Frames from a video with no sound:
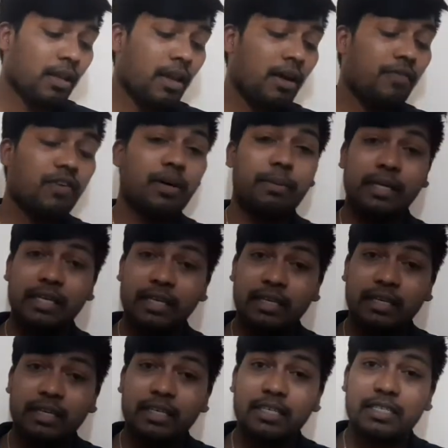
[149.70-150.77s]

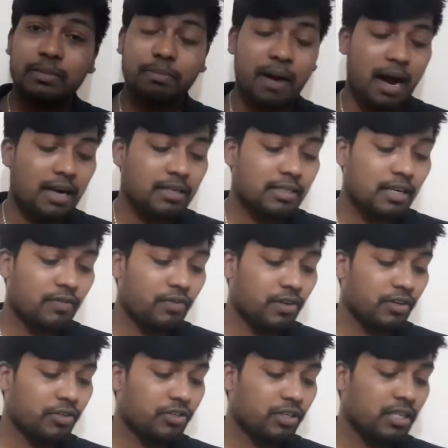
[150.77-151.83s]
fermenter, its parts and
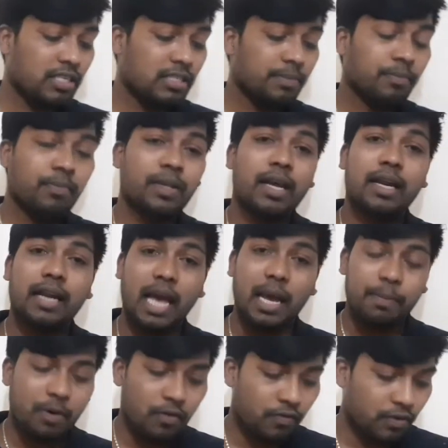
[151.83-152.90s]
functions,
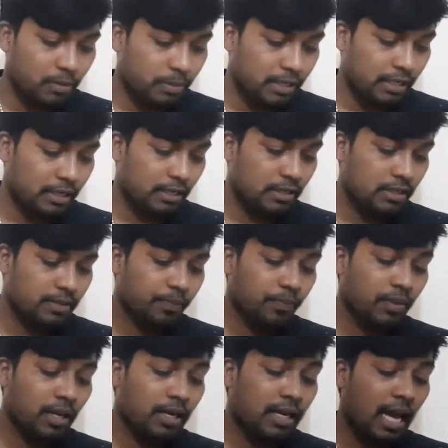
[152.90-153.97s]
type of fermenters,
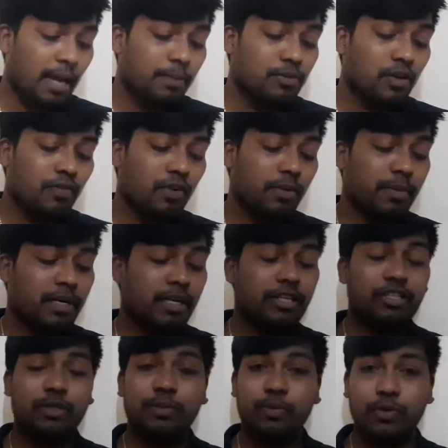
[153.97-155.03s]
types of
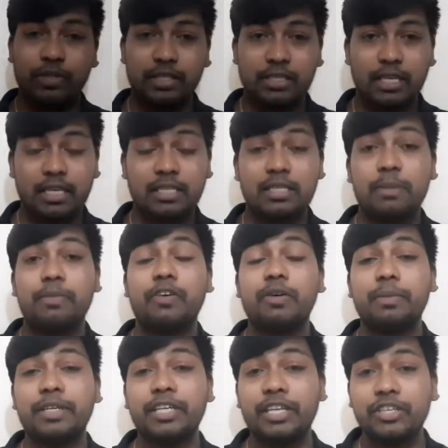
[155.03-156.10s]
fermentation processes,
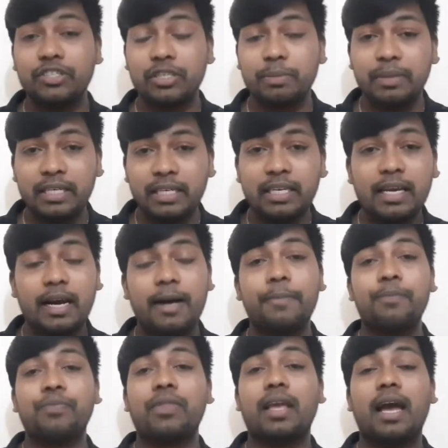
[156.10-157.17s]
fermentation media,
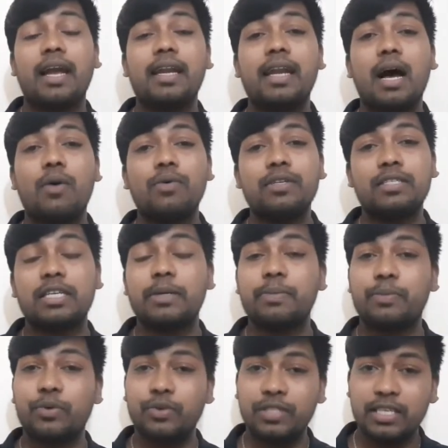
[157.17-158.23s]
and
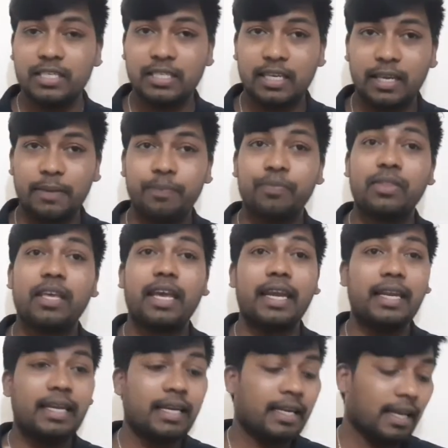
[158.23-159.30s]
downstream processing
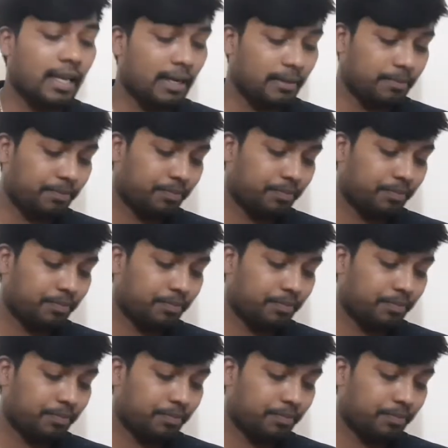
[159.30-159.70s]
in detail.